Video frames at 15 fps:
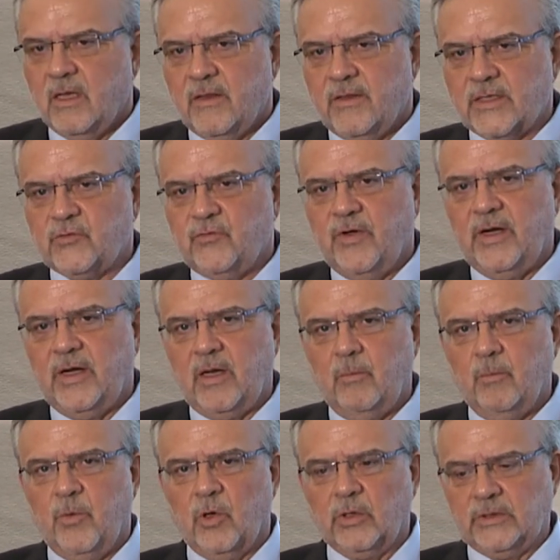That's very
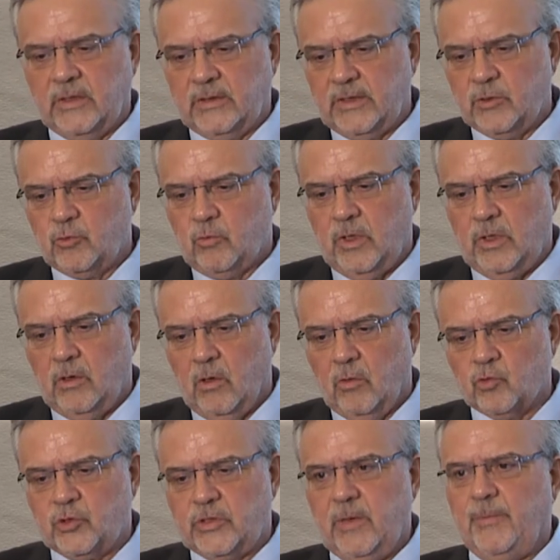important as we
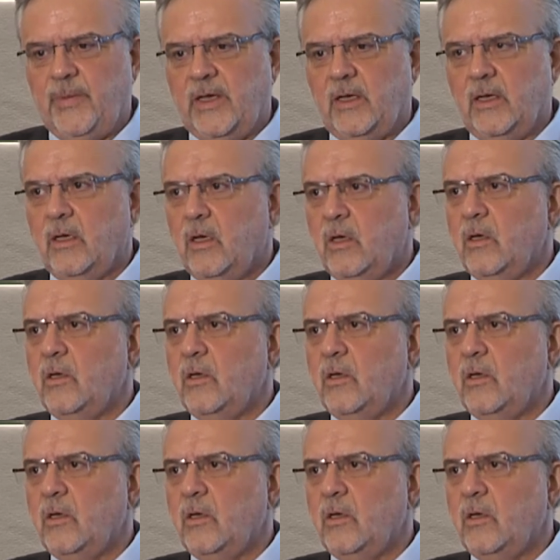know shipping